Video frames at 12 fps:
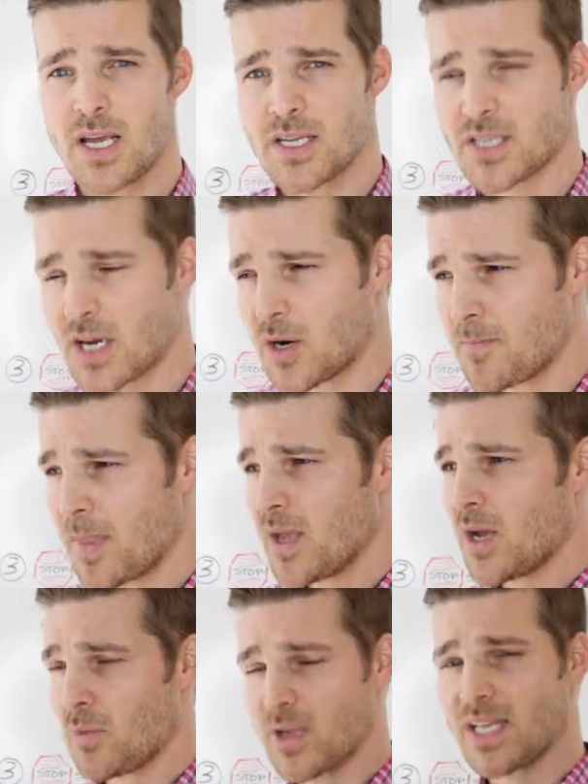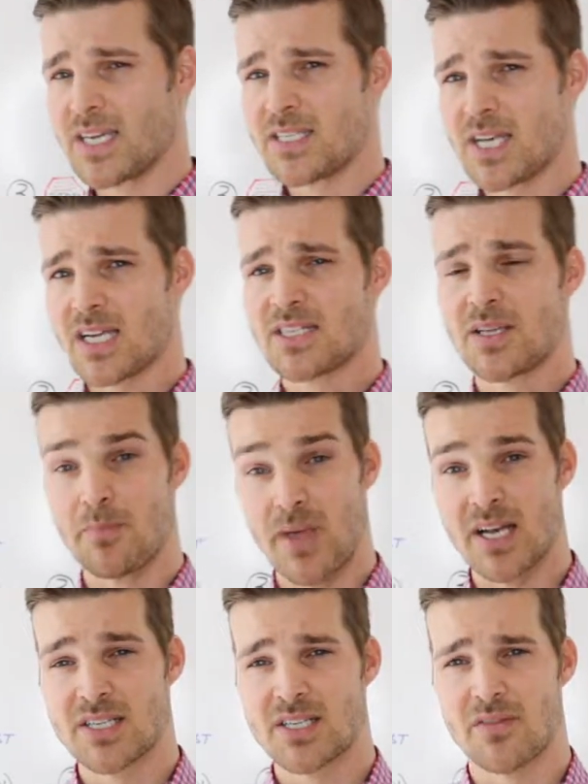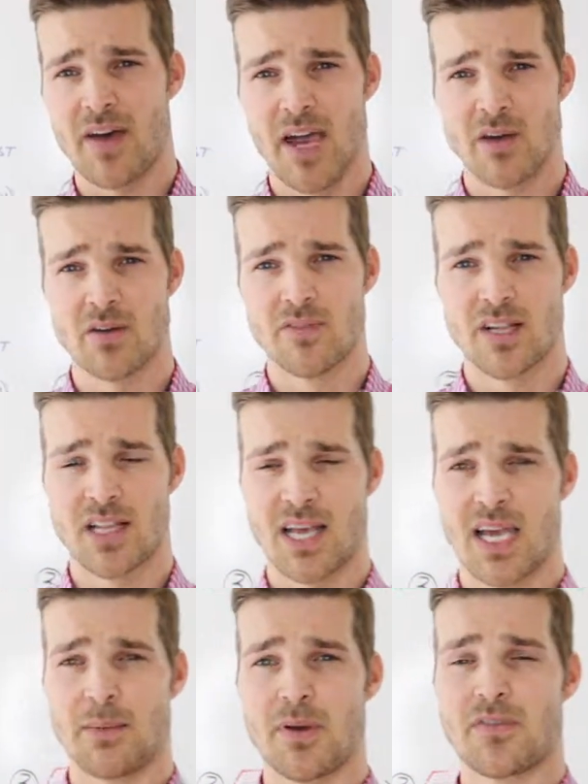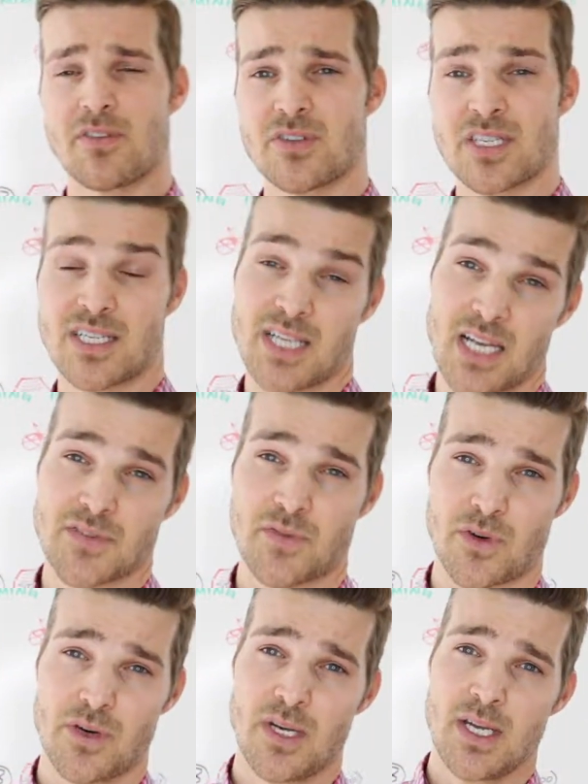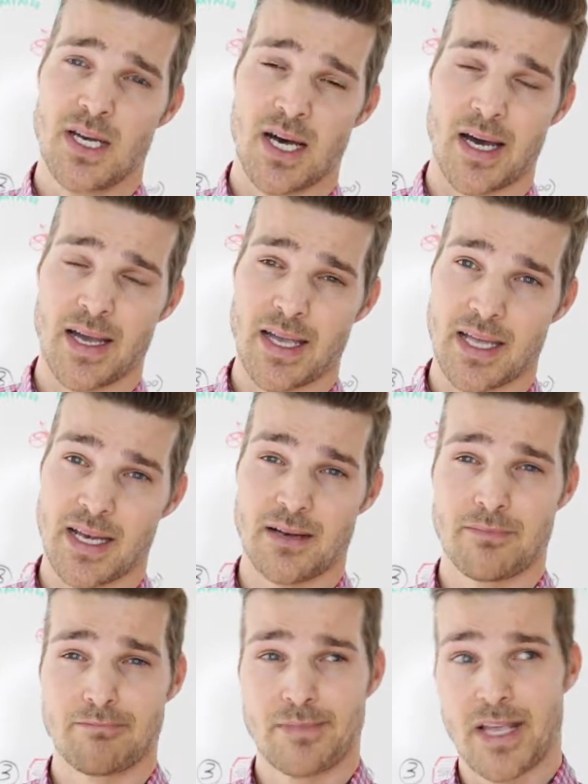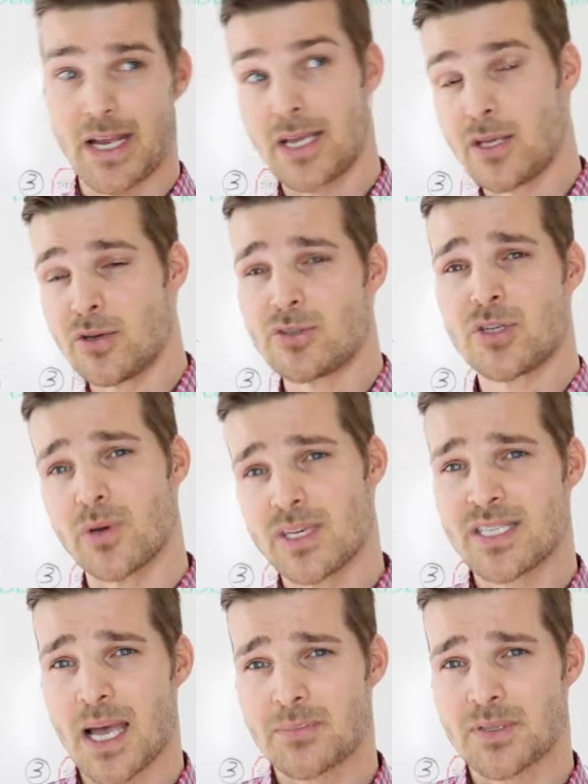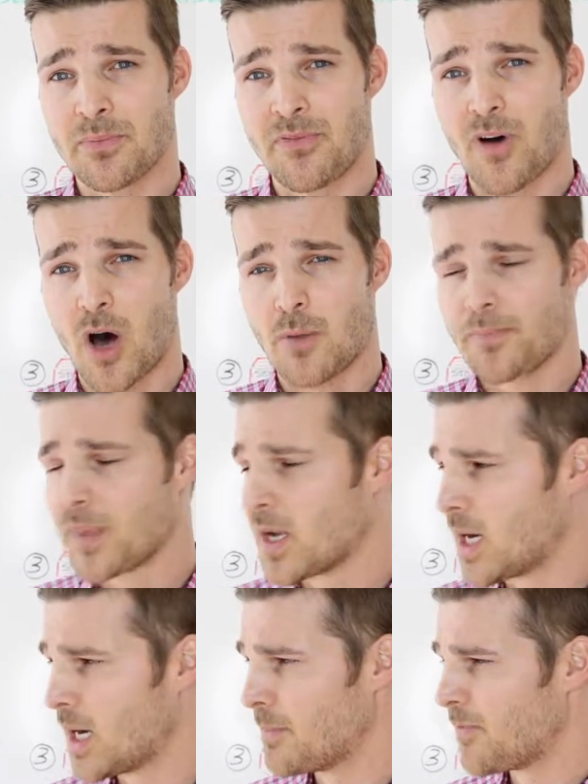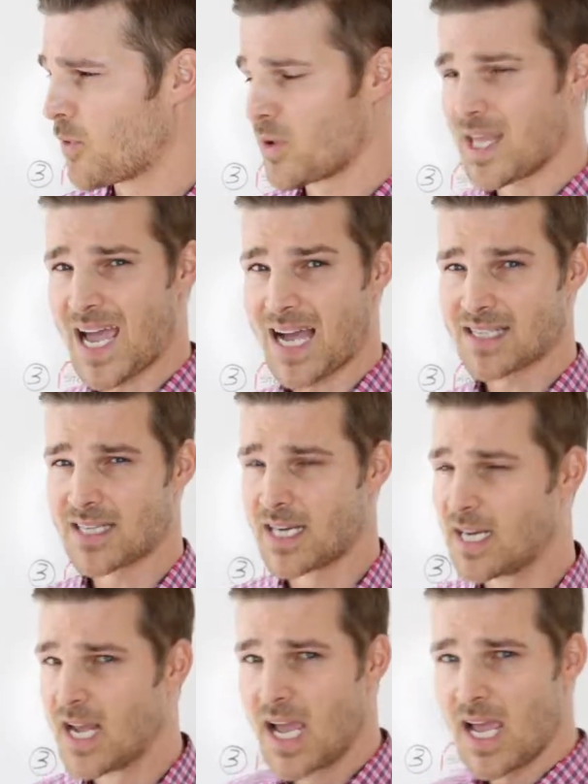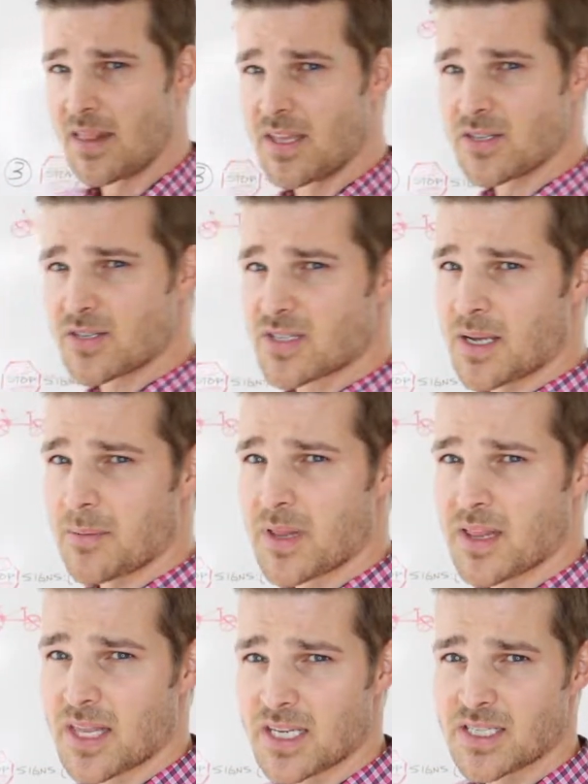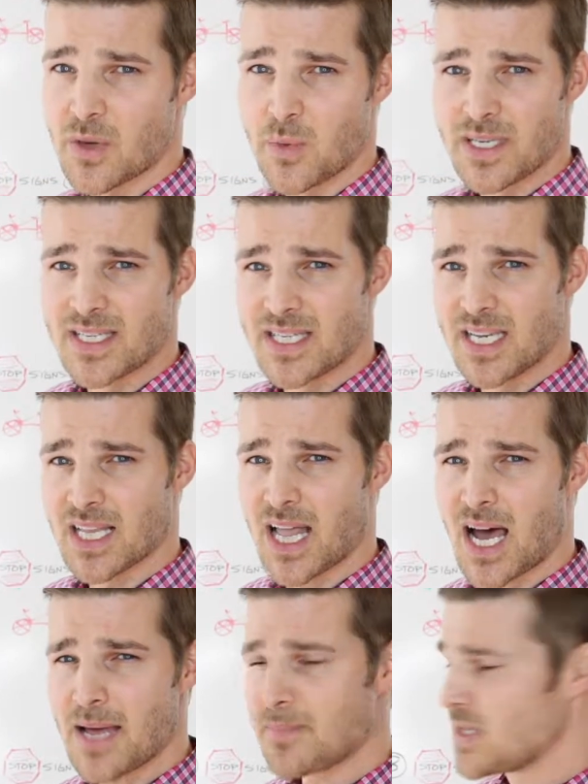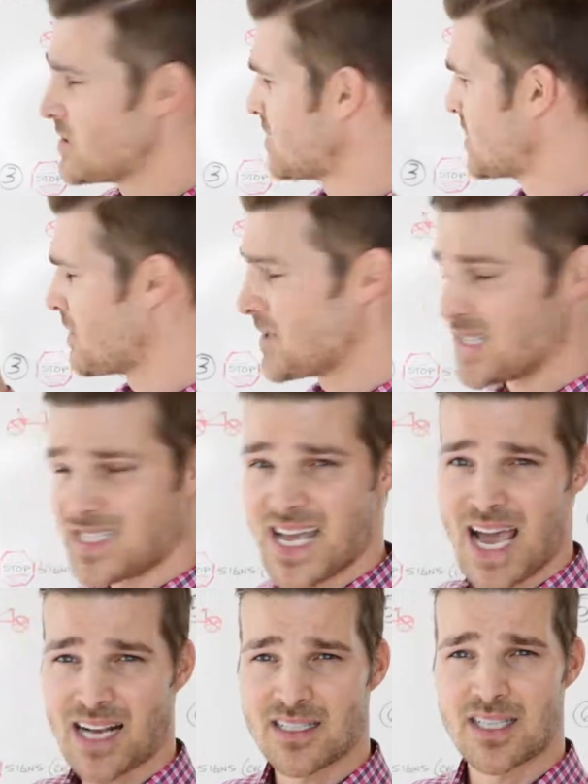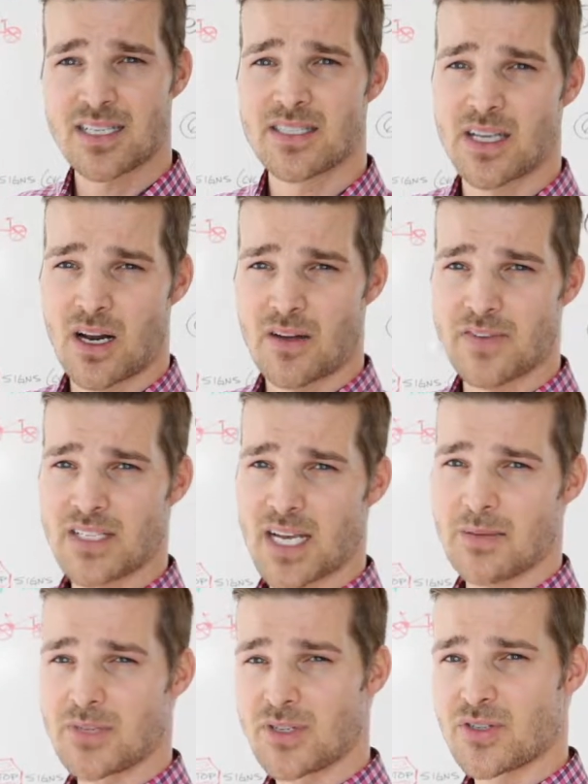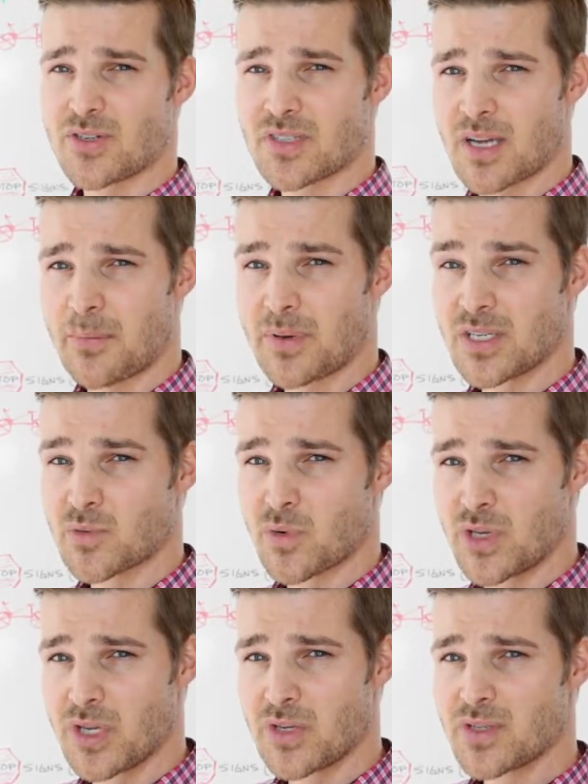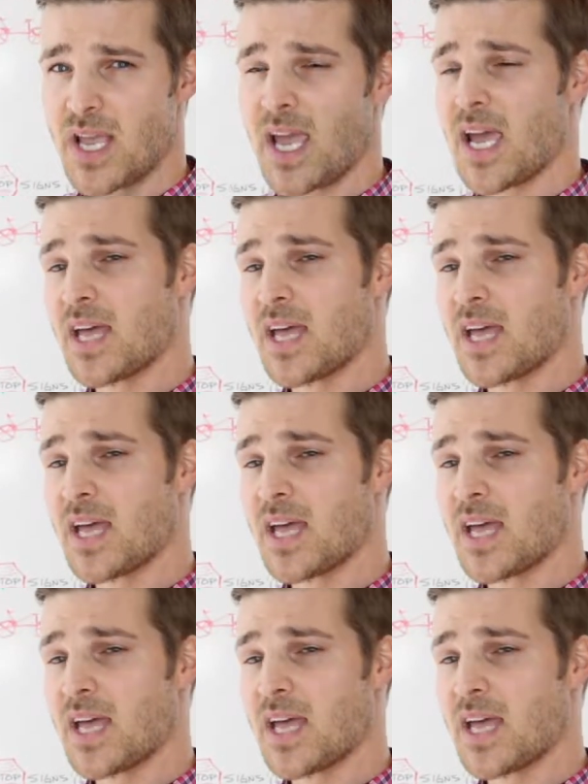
So it really does diminish the value of the claim if they're successful in getting you to accept some fault for the accident. And these are some of the things that we see a lot. These are some of the tactics that oftentimes insurance companies will use.